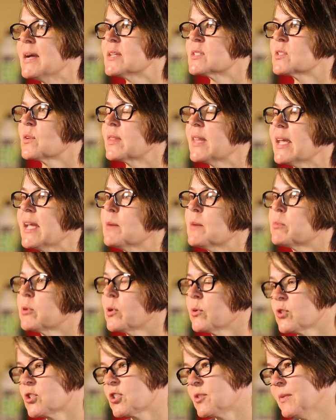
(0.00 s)
So they
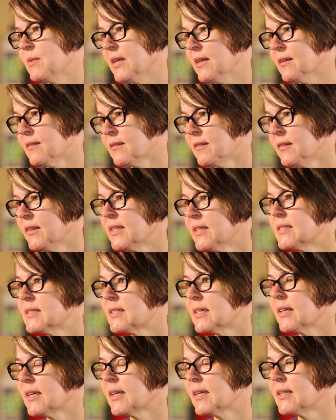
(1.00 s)
approached me,
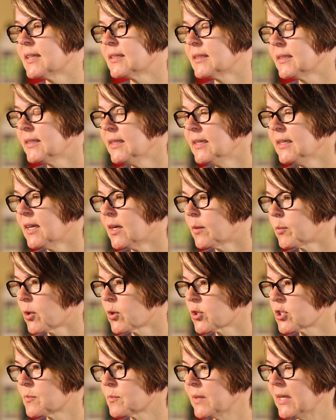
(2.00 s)
Linda and Liga
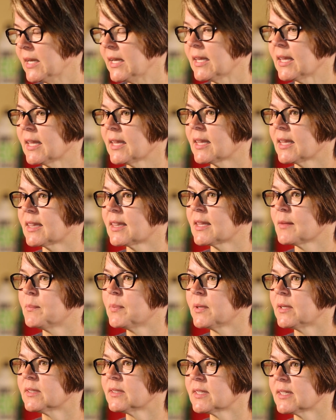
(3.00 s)
approached me. The
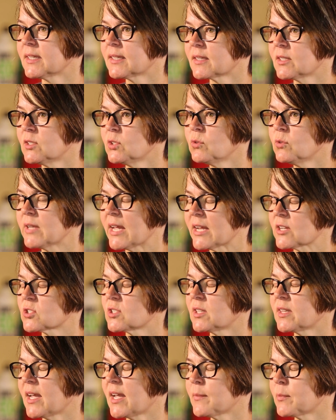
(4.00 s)
building, the new
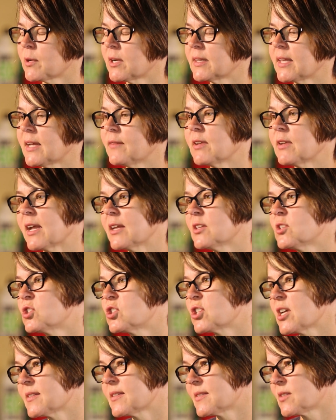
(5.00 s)
National Library in Latvia
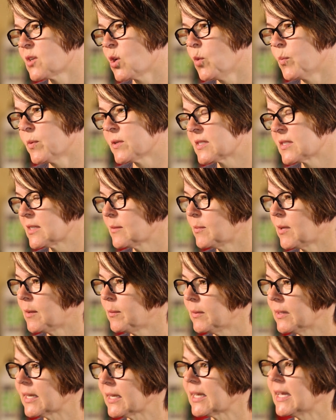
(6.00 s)
had just opened to the
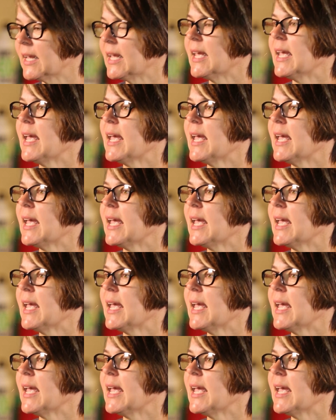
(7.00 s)
public.